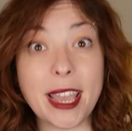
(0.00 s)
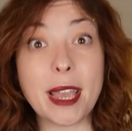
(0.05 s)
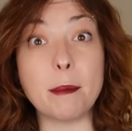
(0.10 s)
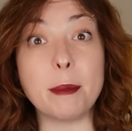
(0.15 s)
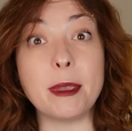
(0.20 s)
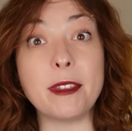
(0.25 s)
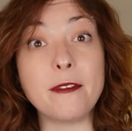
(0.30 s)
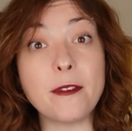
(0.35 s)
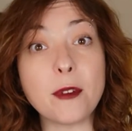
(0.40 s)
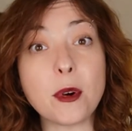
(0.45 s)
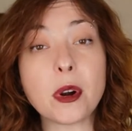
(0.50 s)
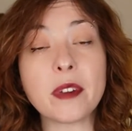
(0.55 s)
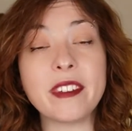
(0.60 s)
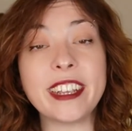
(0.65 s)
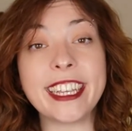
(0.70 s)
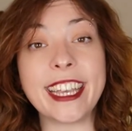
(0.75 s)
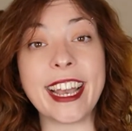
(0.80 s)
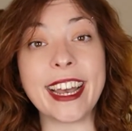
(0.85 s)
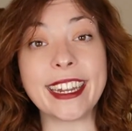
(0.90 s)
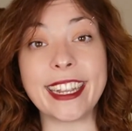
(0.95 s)
Before
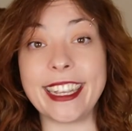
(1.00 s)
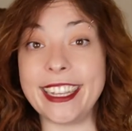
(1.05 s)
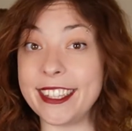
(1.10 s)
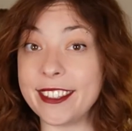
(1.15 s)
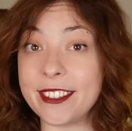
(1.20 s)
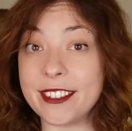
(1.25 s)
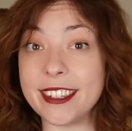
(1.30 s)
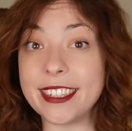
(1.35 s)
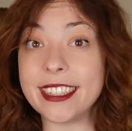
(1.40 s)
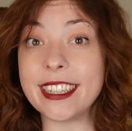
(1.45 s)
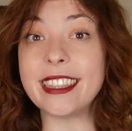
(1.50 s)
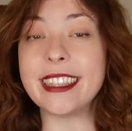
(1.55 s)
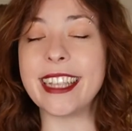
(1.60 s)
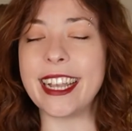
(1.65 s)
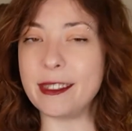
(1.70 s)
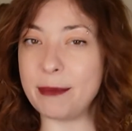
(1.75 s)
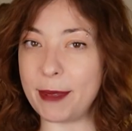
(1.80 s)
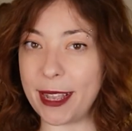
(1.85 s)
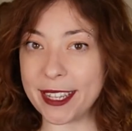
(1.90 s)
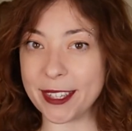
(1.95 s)
we get into it,
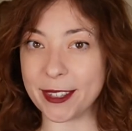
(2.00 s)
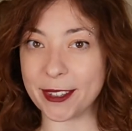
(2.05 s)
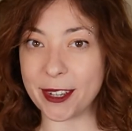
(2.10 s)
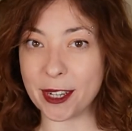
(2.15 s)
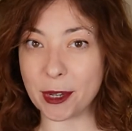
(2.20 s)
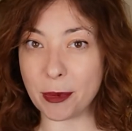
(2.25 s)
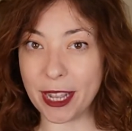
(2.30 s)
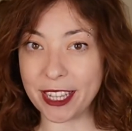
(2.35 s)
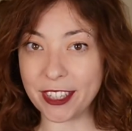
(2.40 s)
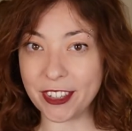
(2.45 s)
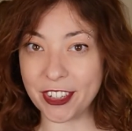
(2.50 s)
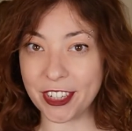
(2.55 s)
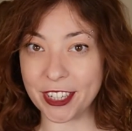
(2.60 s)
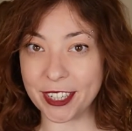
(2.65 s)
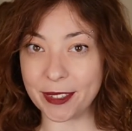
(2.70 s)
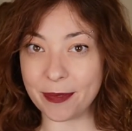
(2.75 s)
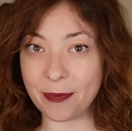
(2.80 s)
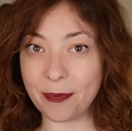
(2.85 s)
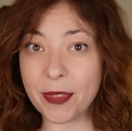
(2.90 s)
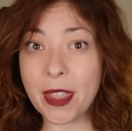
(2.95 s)
let me ask you a
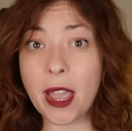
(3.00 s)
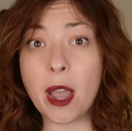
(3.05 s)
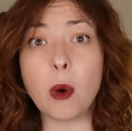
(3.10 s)
question.